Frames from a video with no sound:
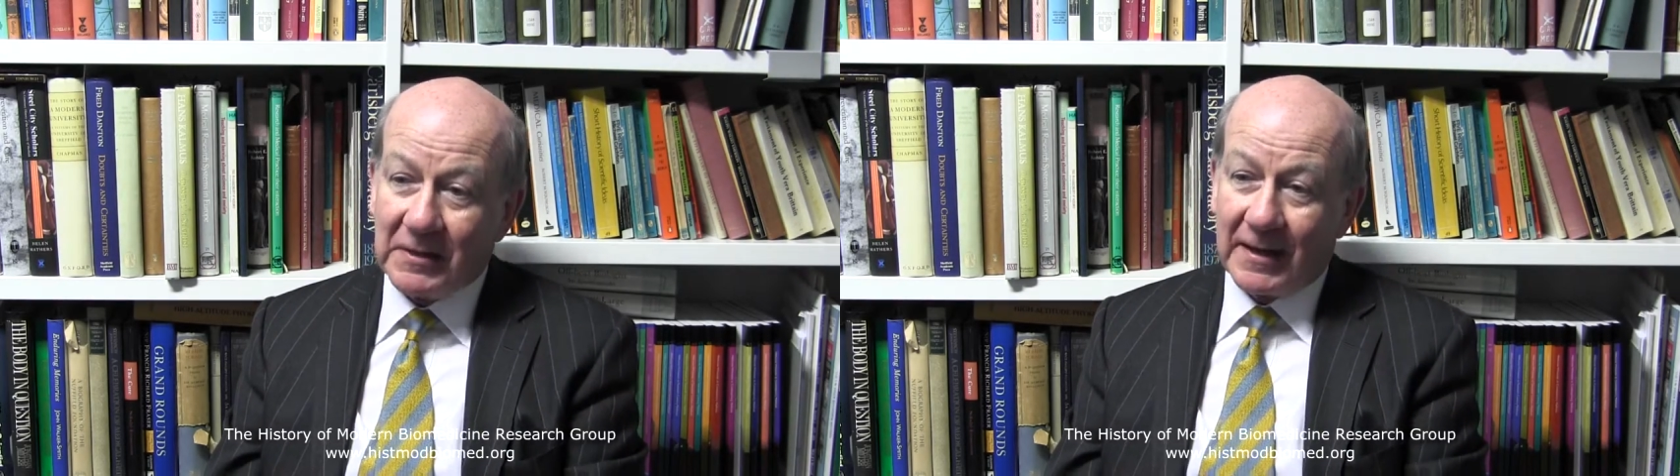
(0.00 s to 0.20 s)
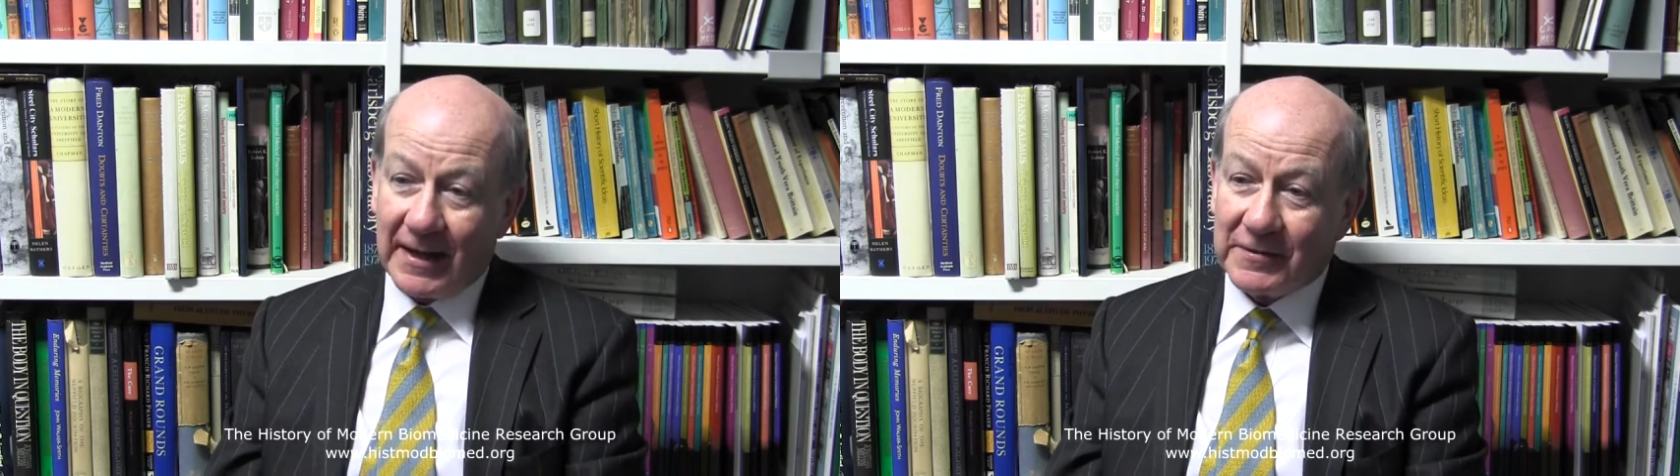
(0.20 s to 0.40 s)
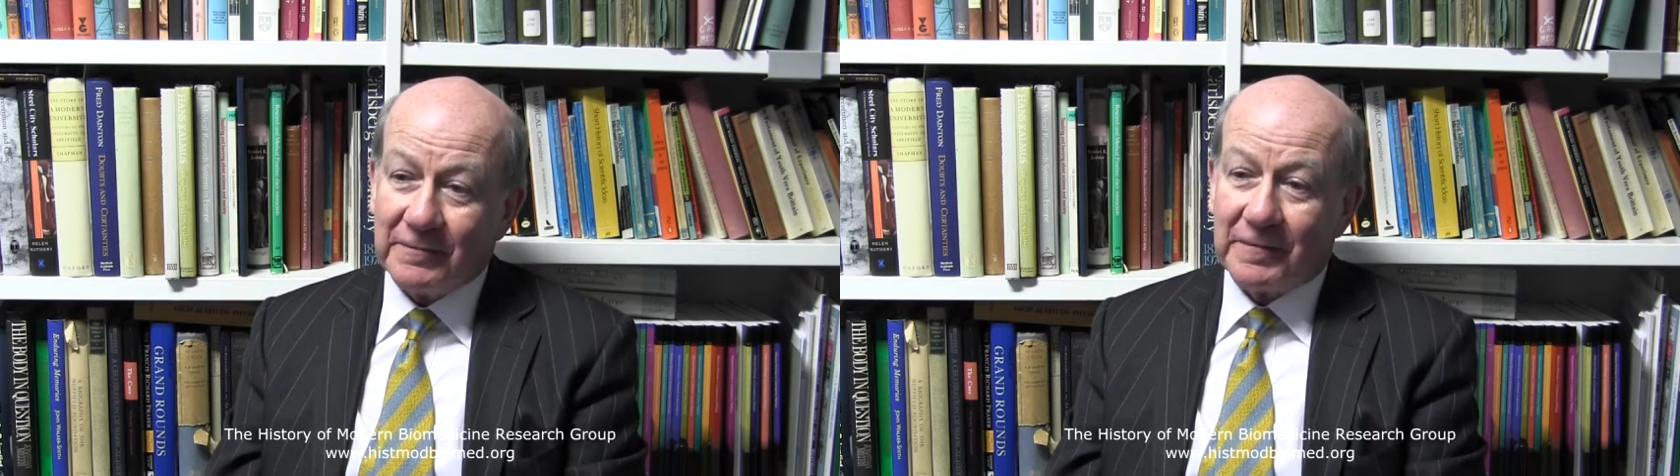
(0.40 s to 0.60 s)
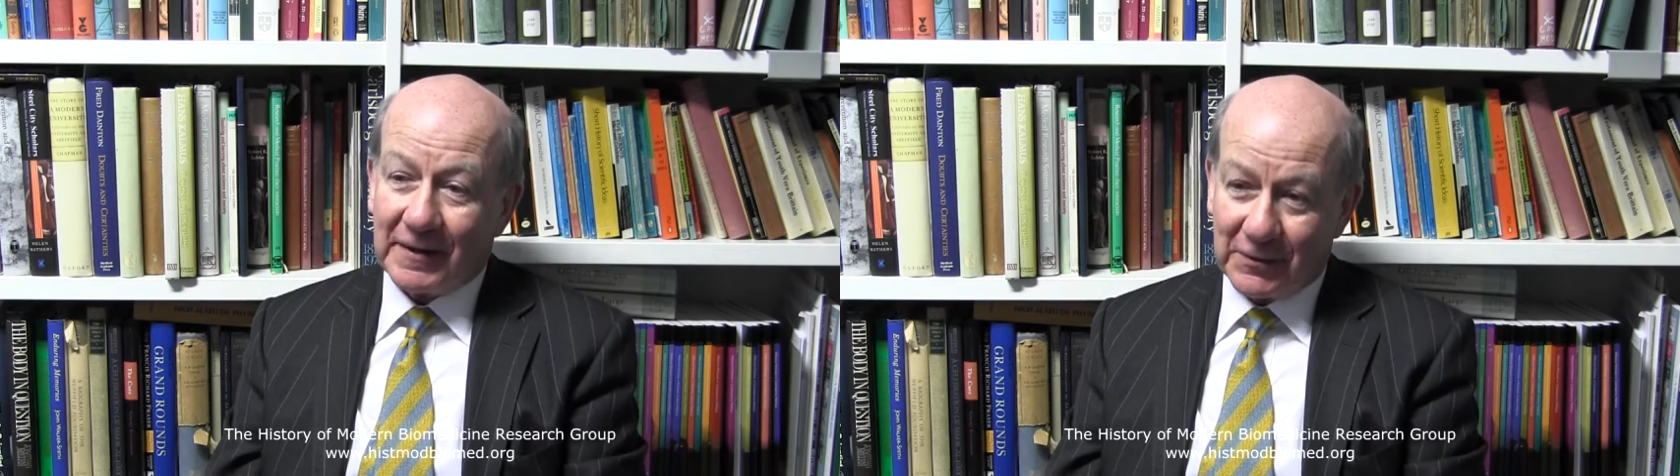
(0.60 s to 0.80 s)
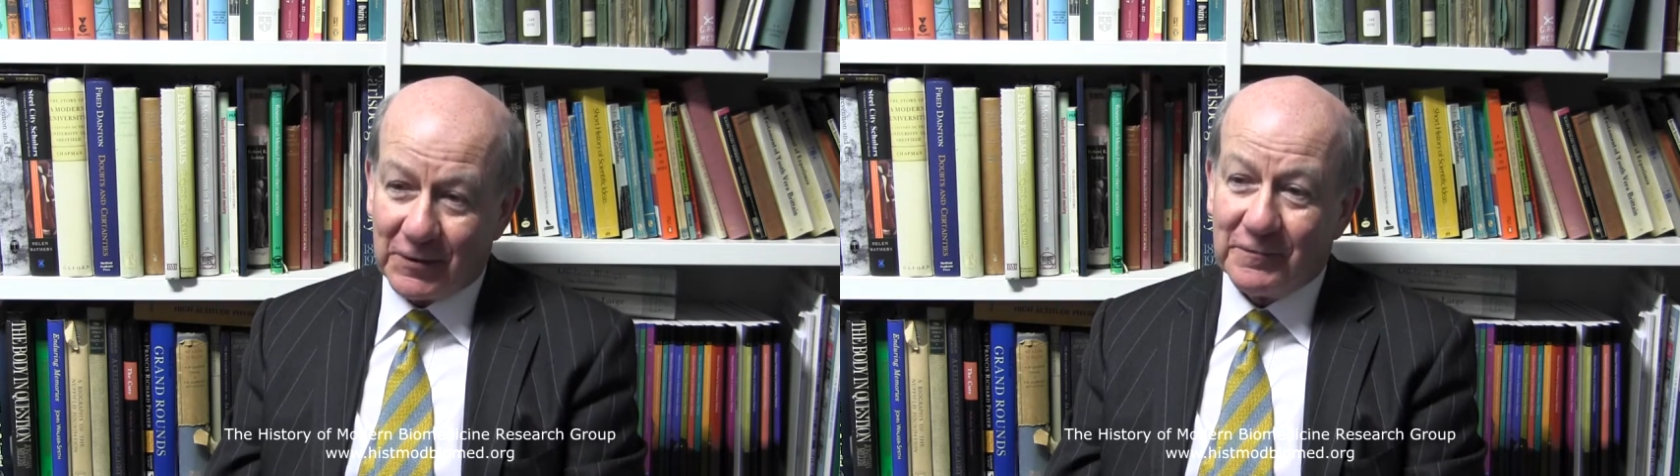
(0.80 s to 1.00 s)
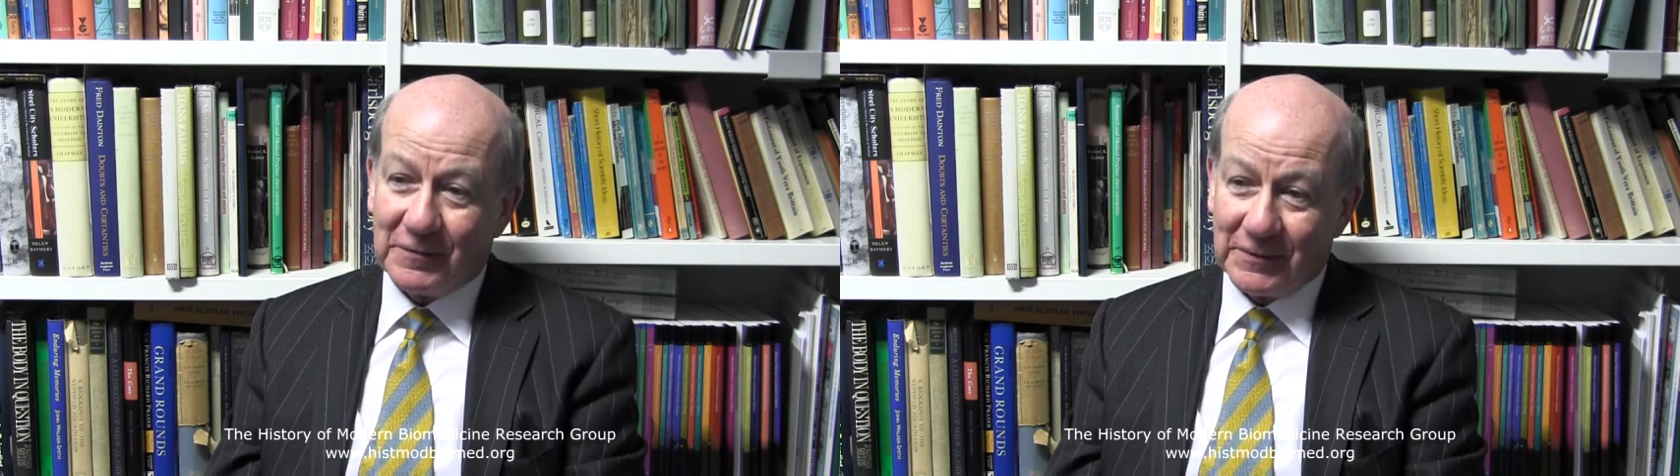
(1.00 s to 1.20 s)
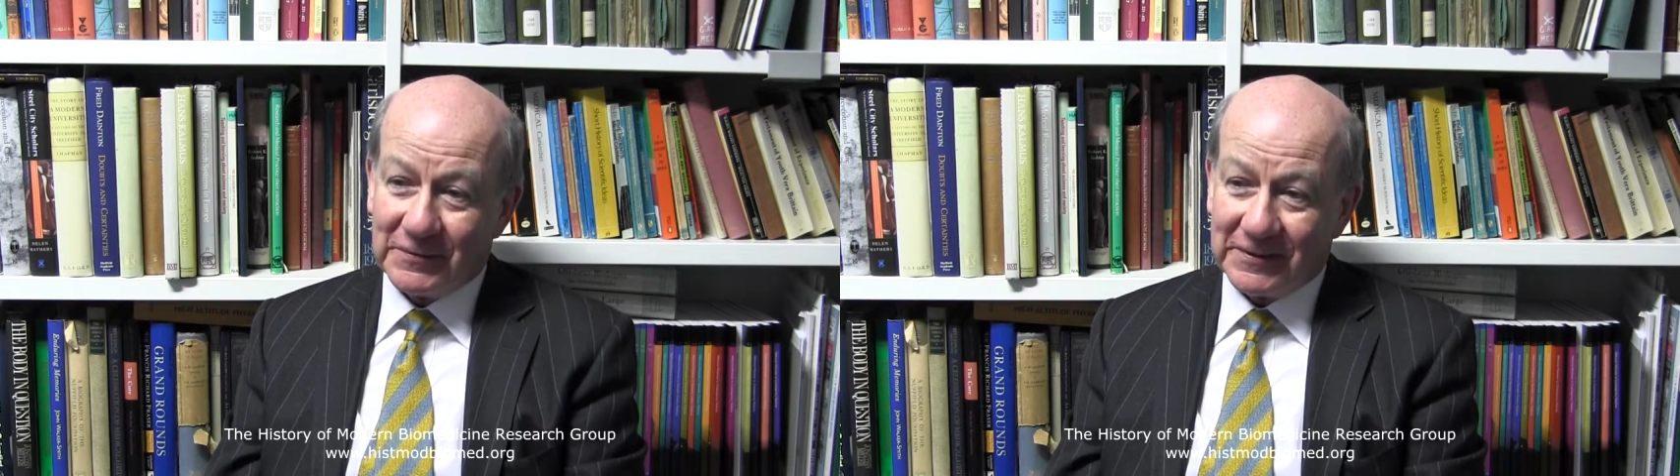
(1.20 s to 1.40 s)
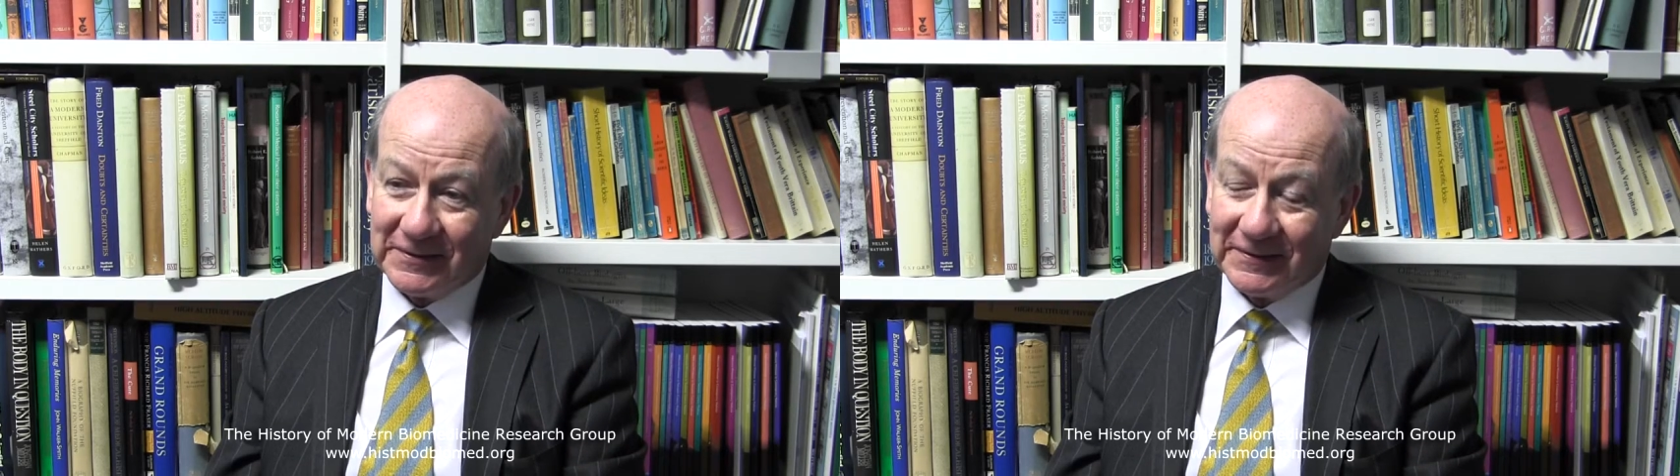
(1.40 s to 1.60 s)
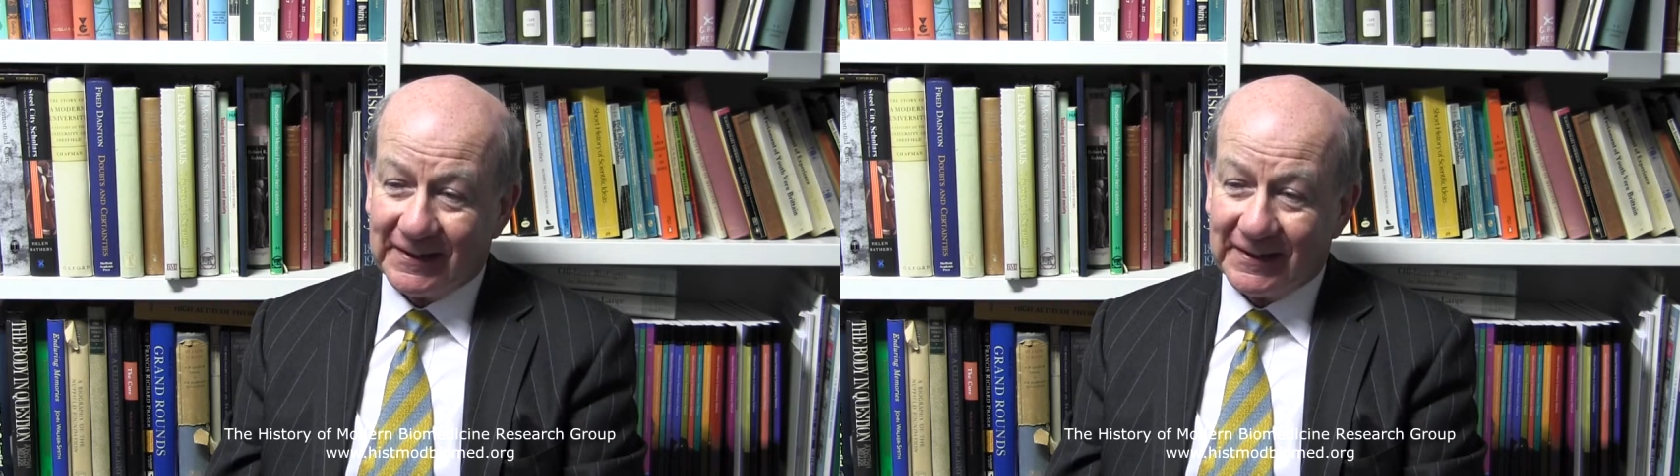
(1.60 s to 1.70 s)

delayed and fairly convoluted.